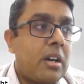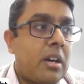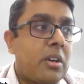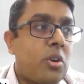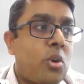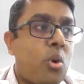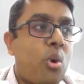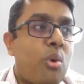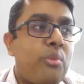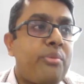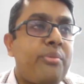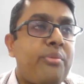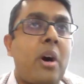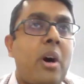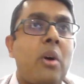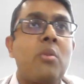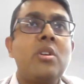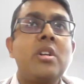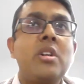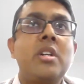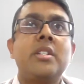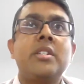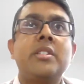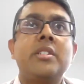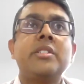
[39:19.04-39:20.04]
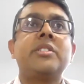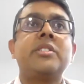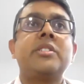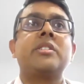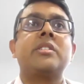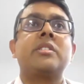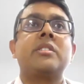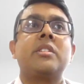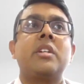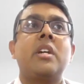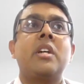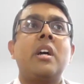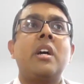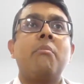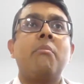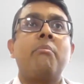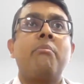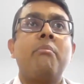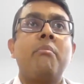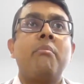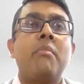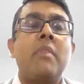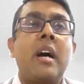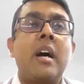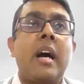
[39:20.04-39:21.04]
co-founders
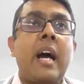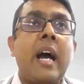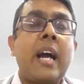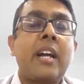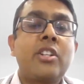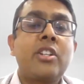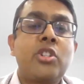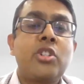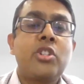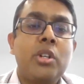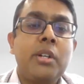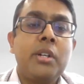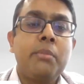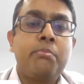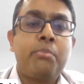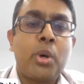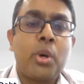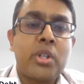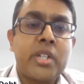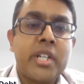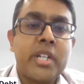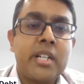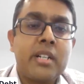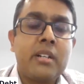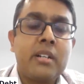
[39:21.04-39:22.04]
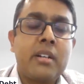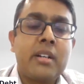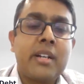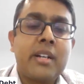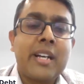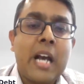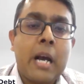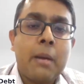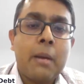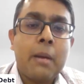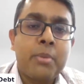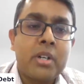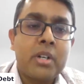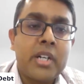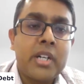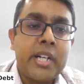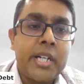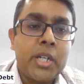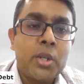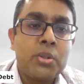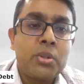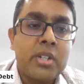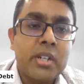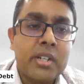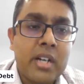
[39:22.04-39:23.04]
actually put in capital
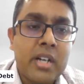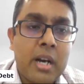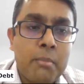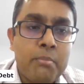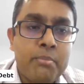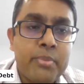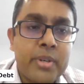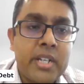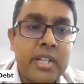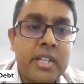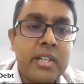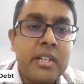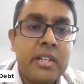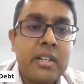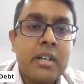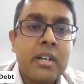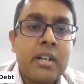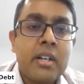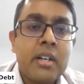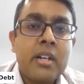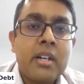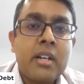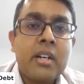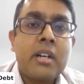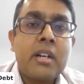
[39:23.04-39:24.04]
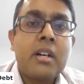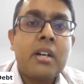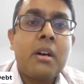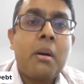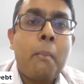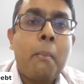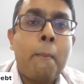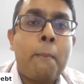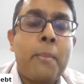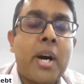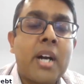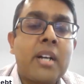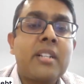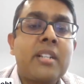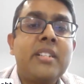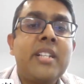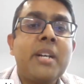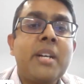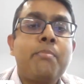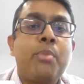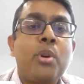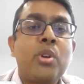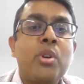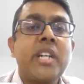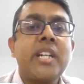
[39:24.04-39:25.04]
into the company, but
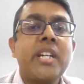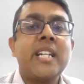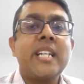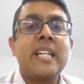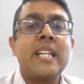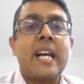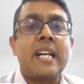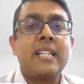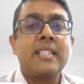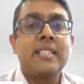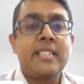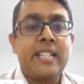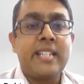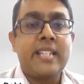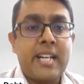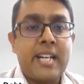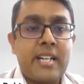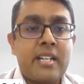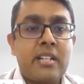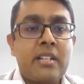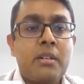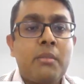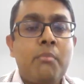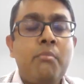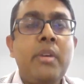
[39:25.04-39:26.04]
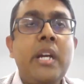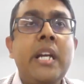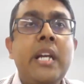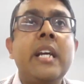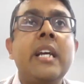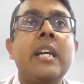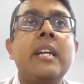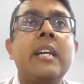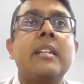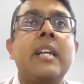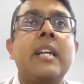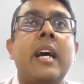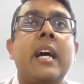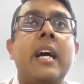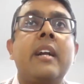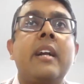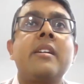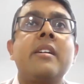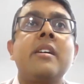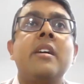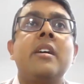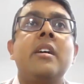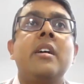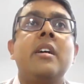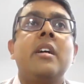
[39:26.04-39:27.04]
they put it in as debt, meaning
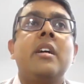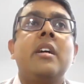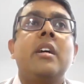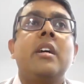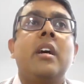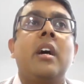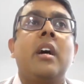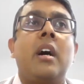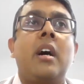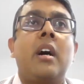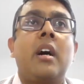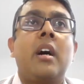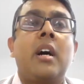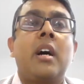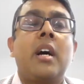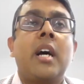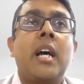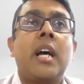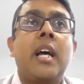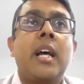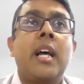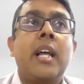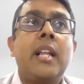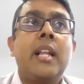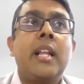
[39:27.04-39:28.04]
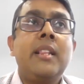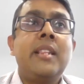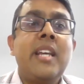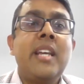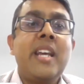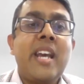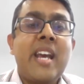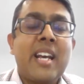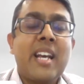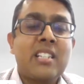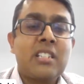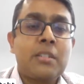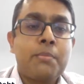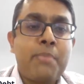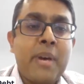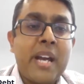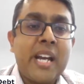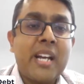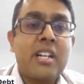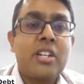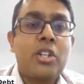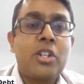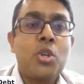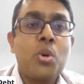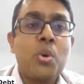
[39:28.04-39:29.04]
that they
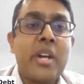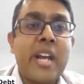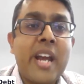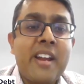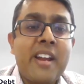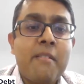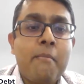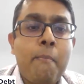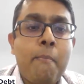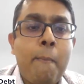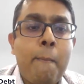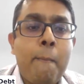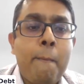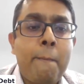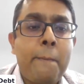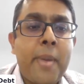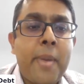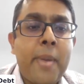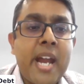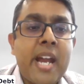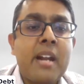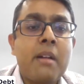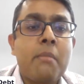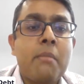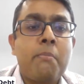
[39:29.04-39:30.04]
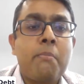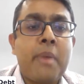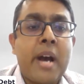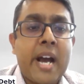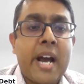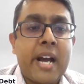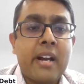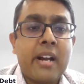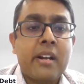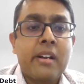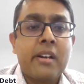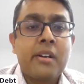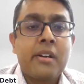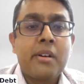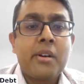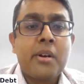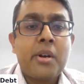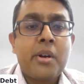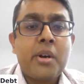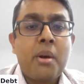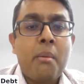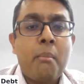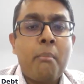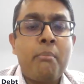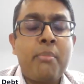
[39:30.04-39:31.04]
expect to get paid back
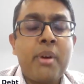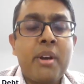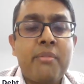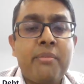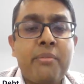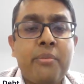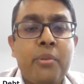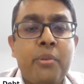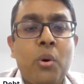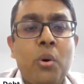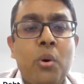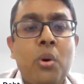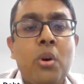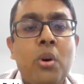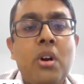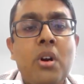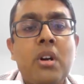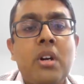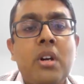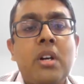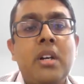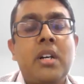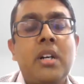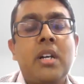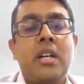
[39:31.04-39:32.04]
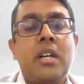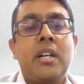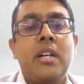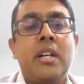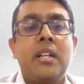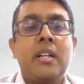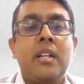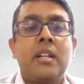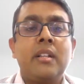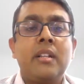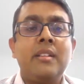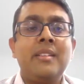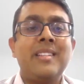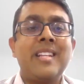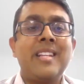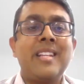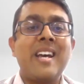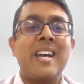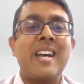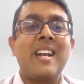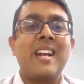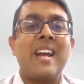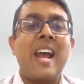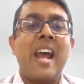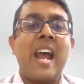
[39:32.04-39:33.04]
before
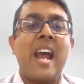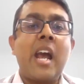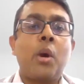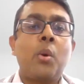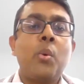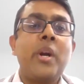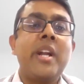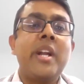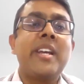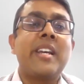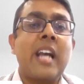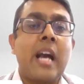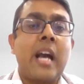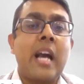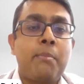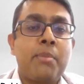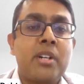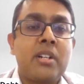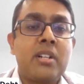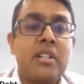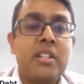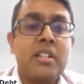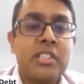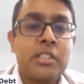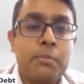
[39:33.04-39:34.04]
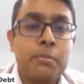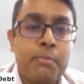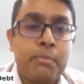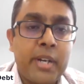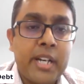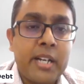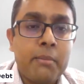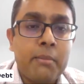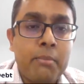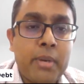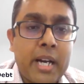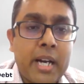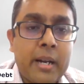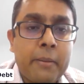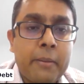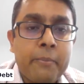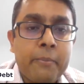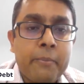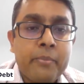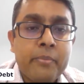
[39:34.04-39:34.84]
their equity capital is paid back.